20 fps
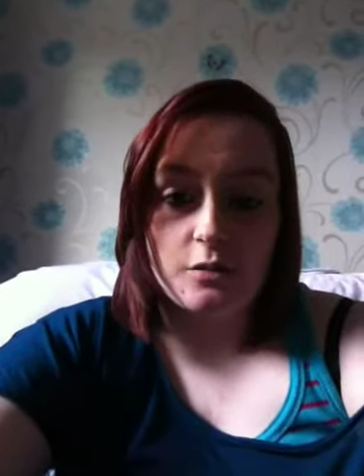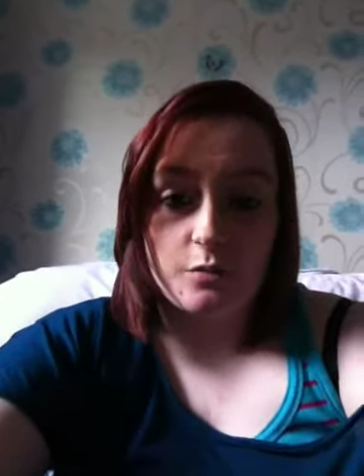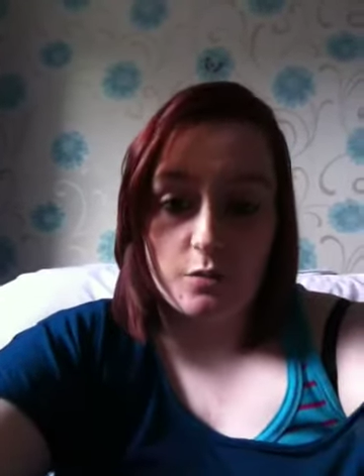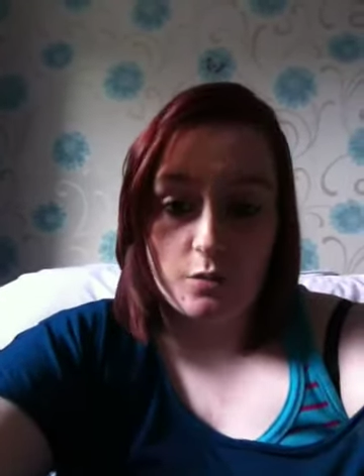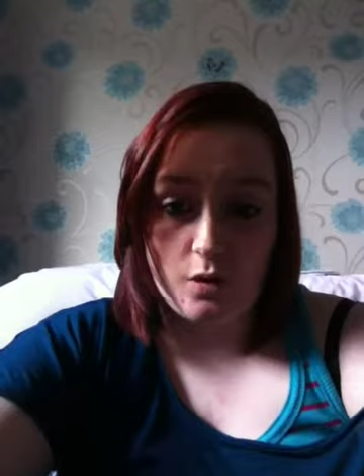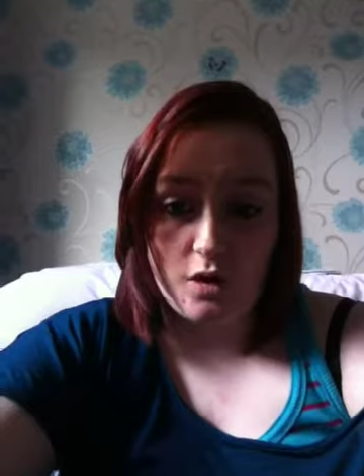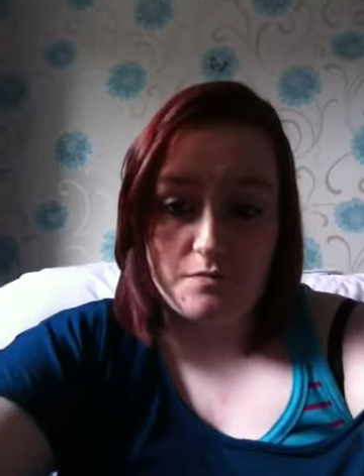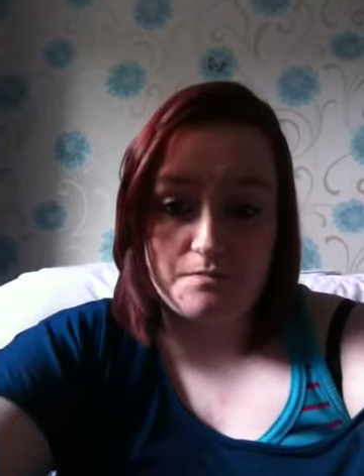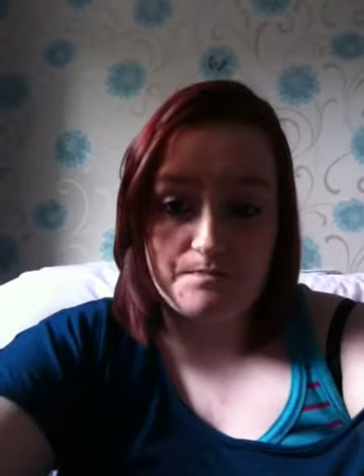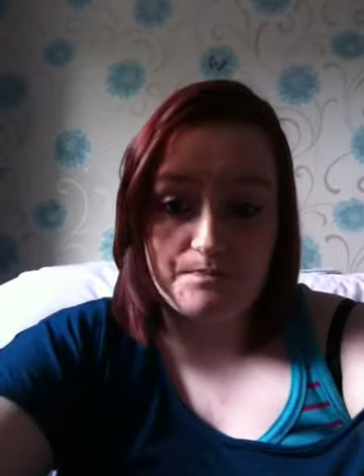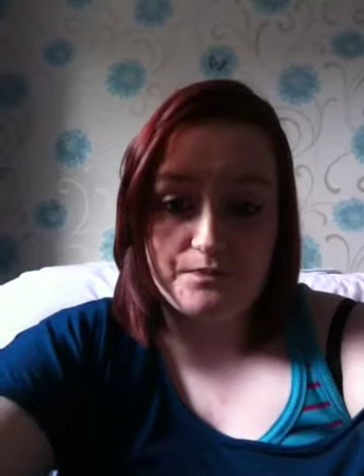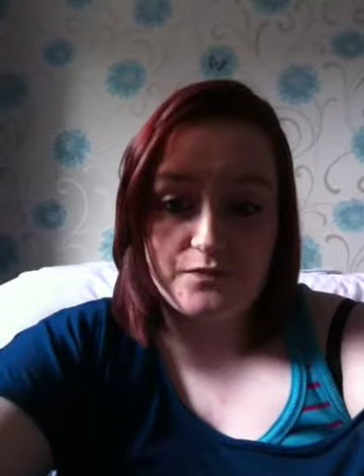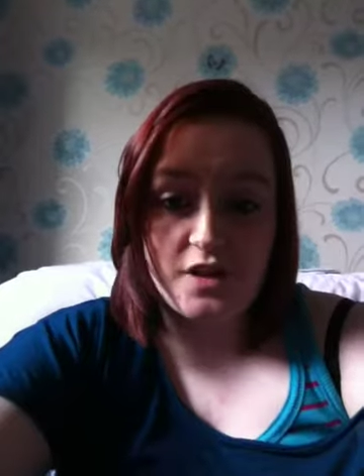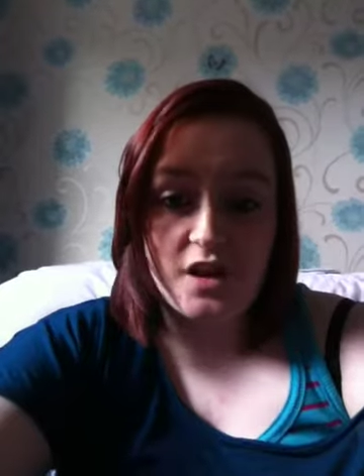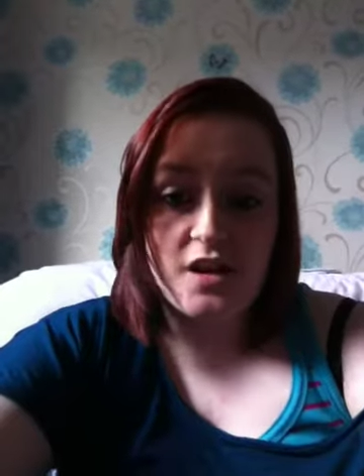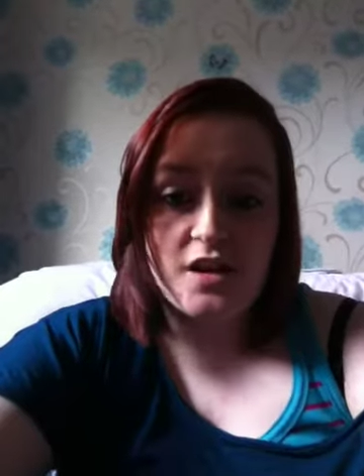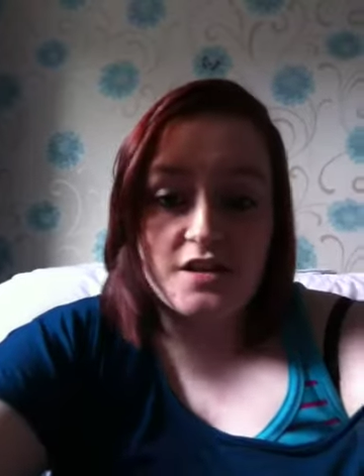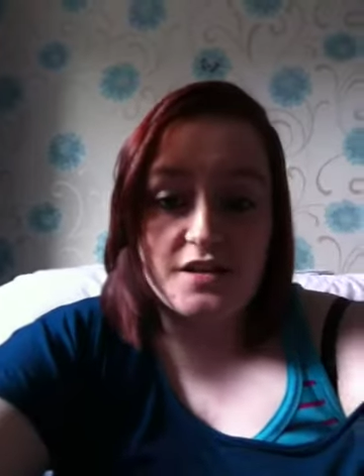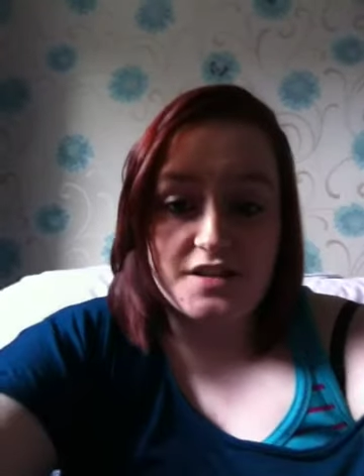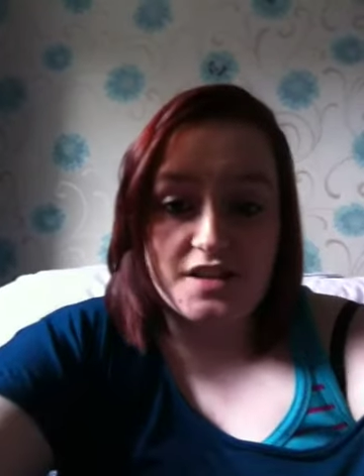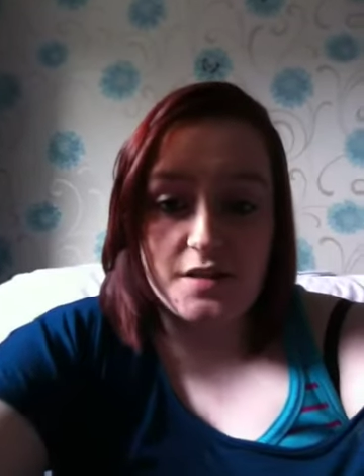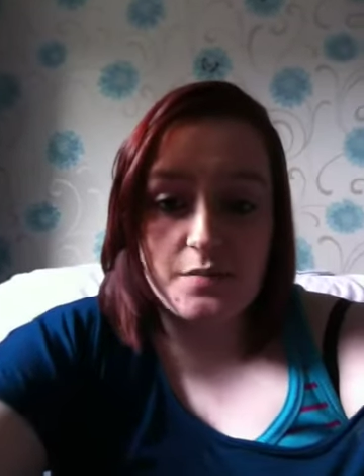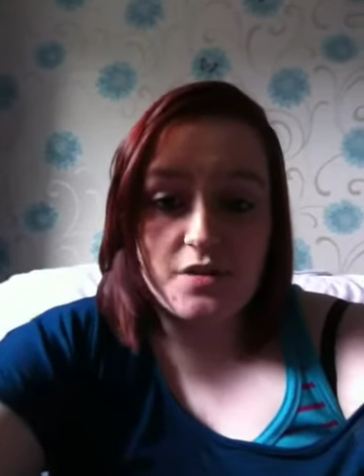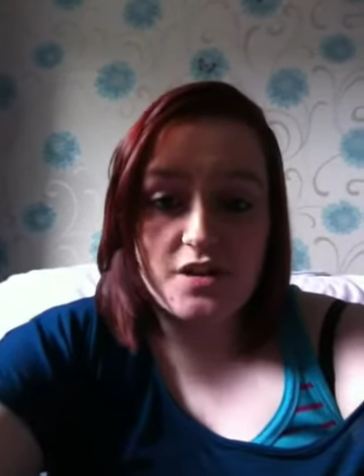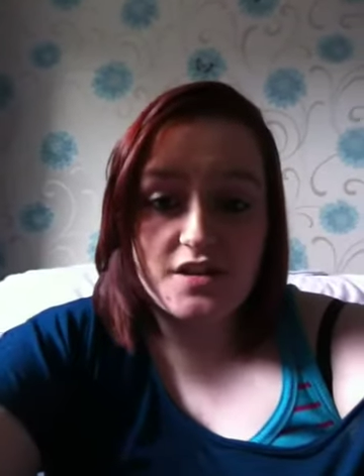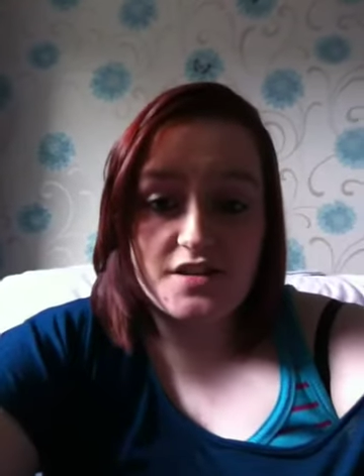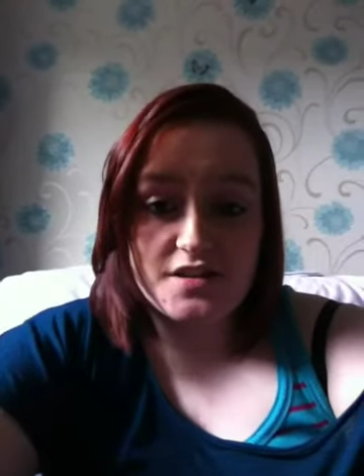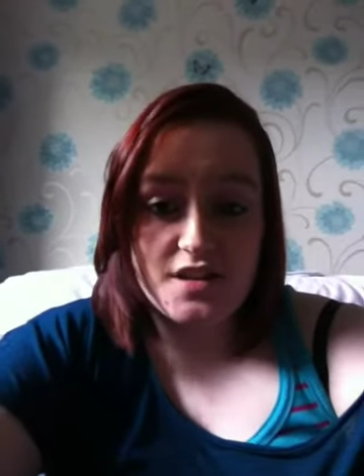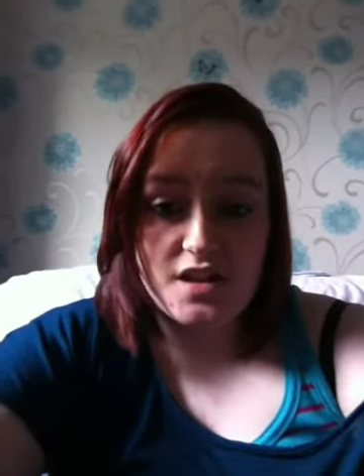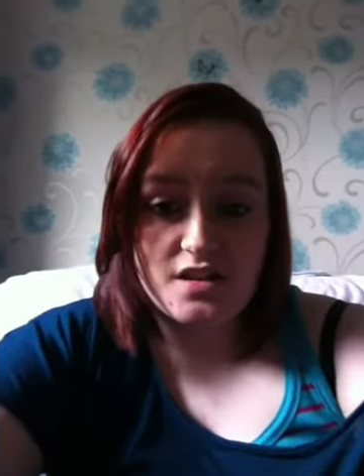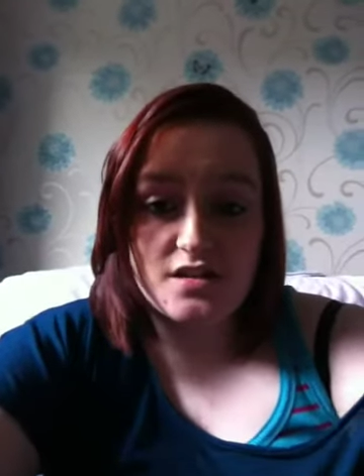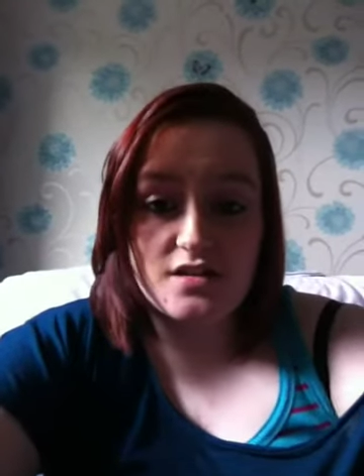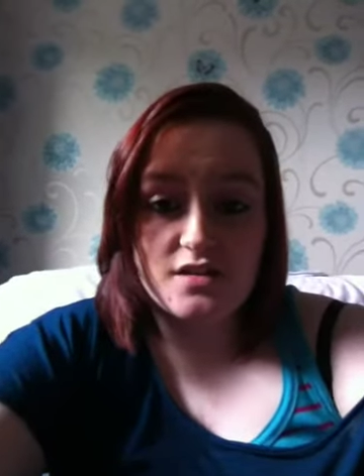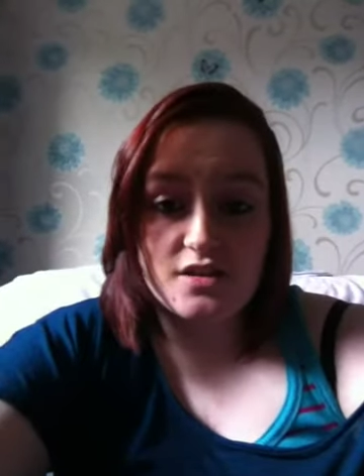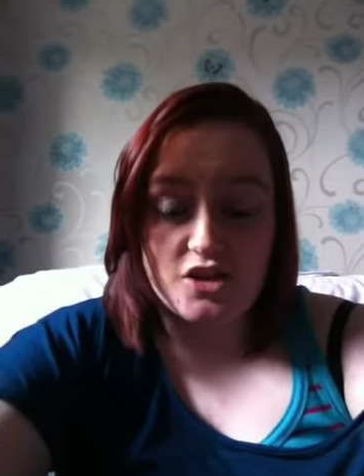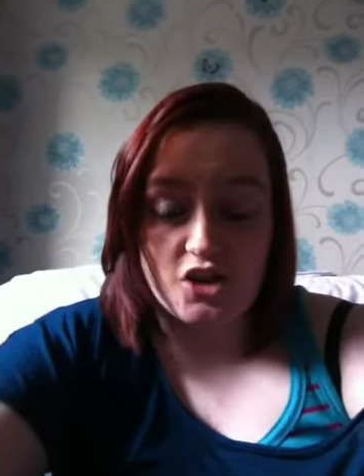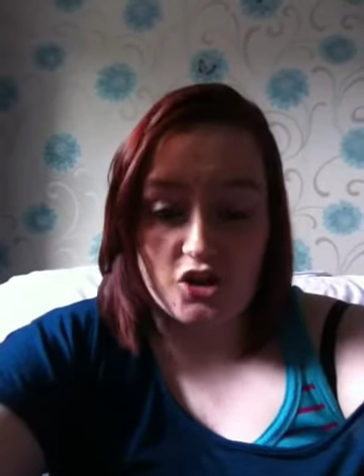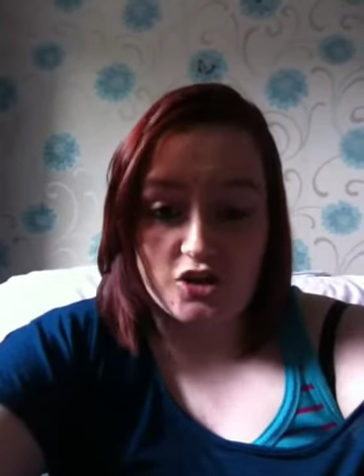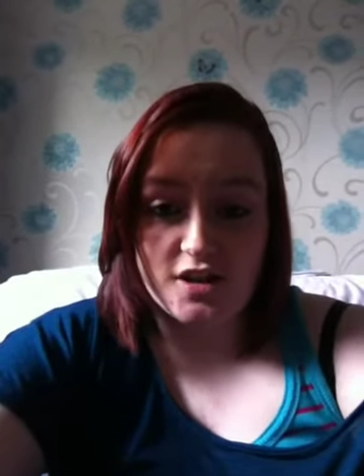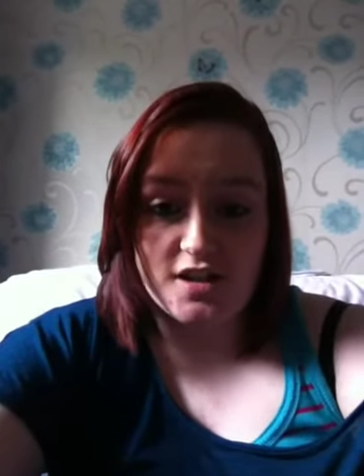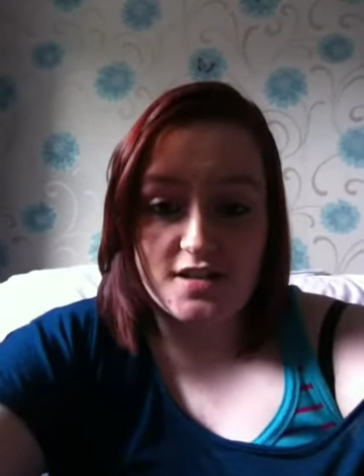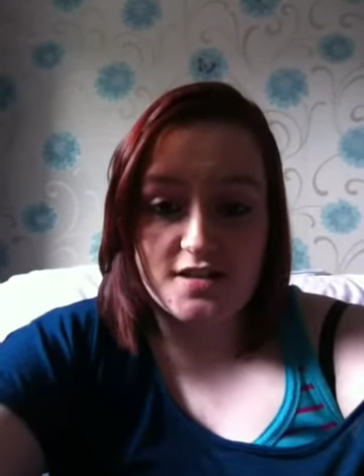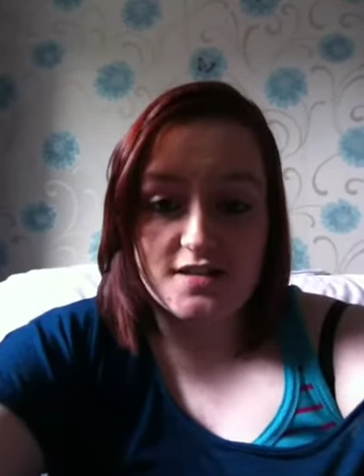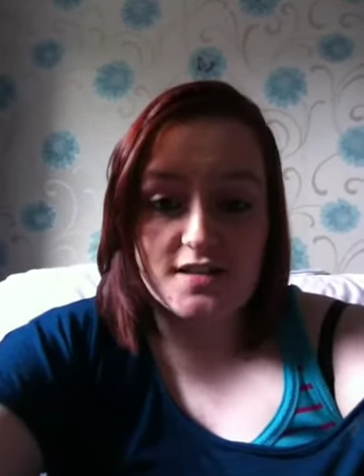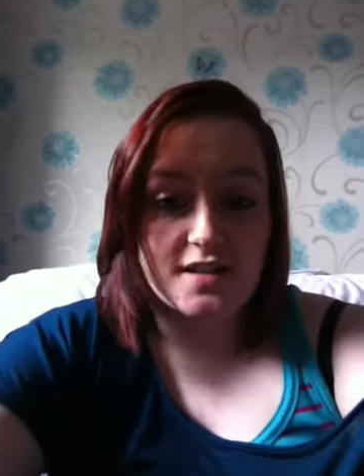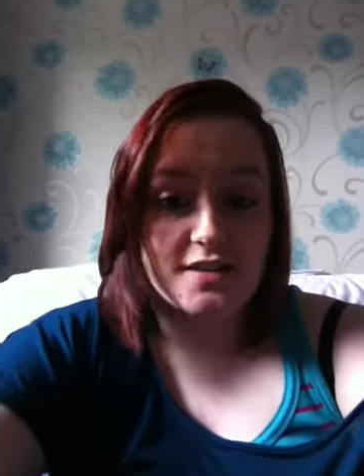Number one, say because Nathan's the youngest,